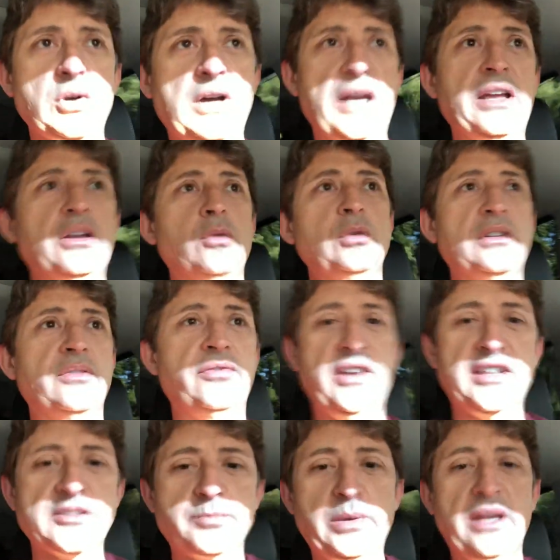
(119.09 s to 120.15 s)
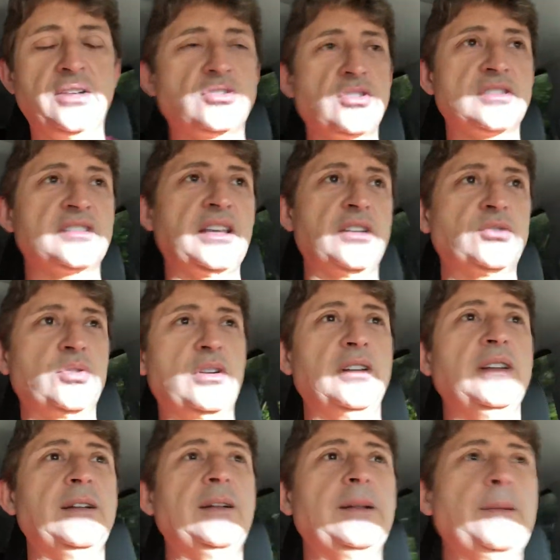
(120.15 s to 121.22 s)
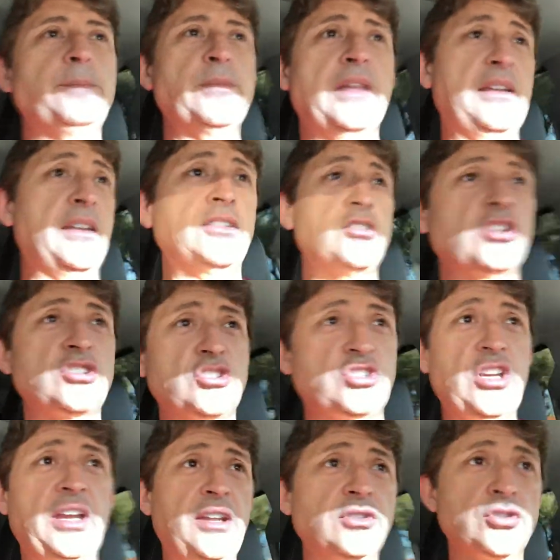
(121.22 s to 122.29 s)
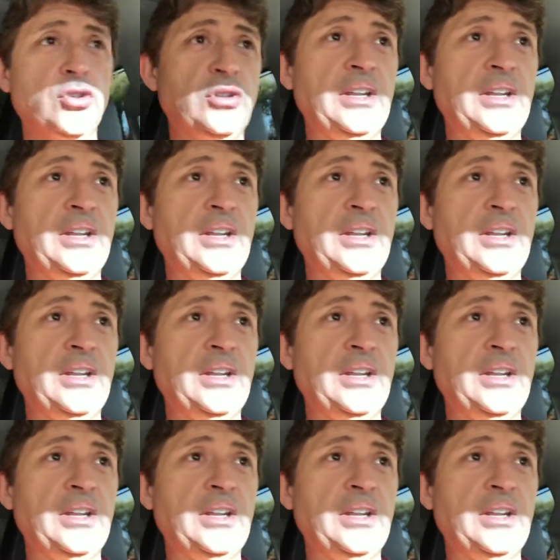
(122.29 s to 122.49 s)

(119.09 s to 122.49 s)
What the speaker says: Ohio with the face page, etc., and then just change your